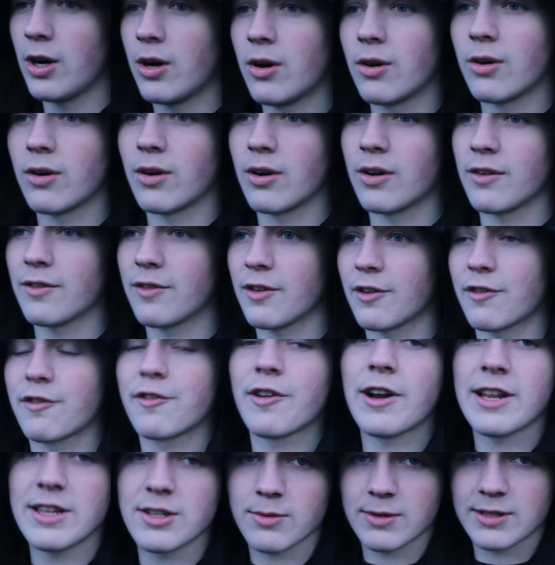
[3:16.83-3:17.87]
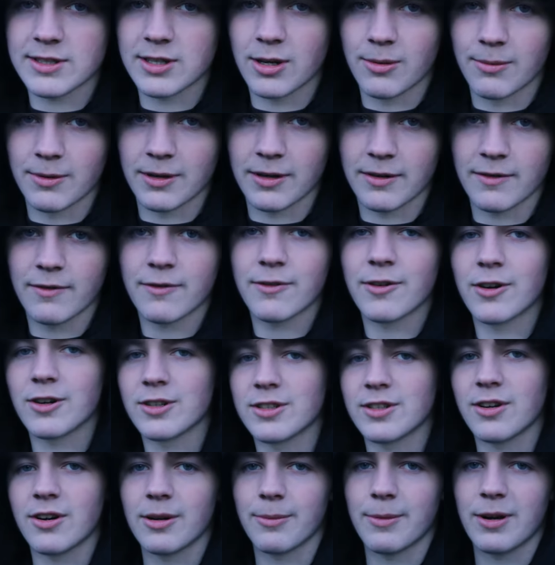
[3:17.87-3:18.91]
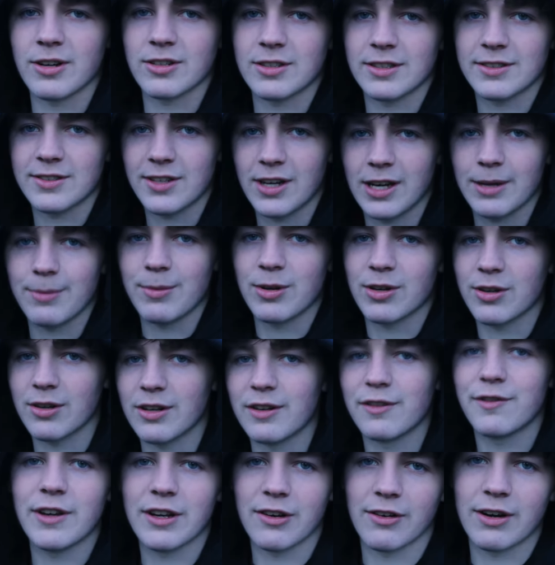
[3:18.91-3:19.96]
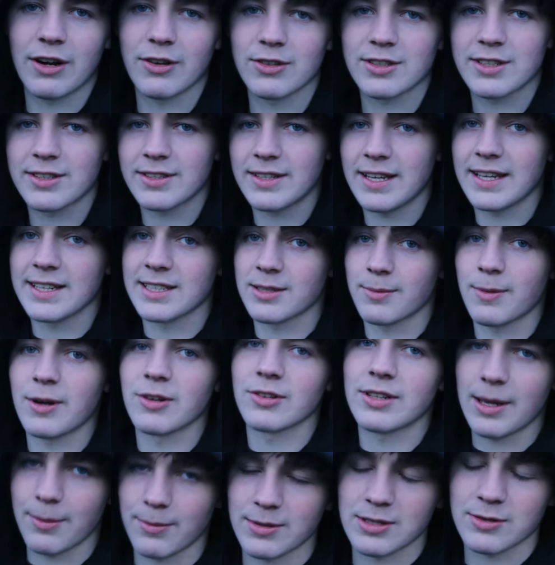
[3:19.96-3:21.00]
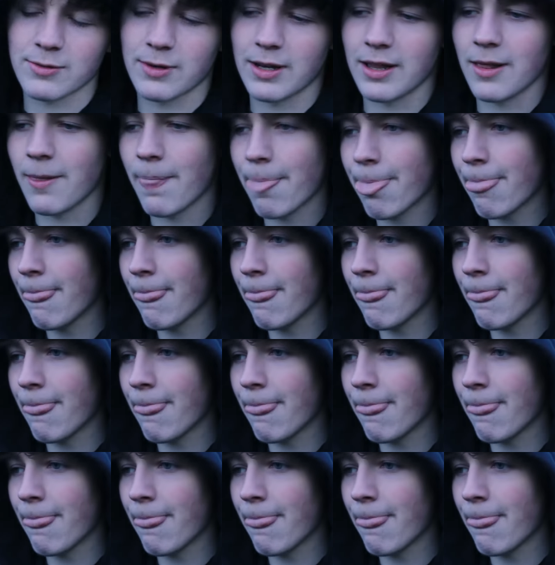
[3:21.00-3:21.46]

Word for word: or if you're friends with someone for a certain amount of time, you're going to figure out things about them as well.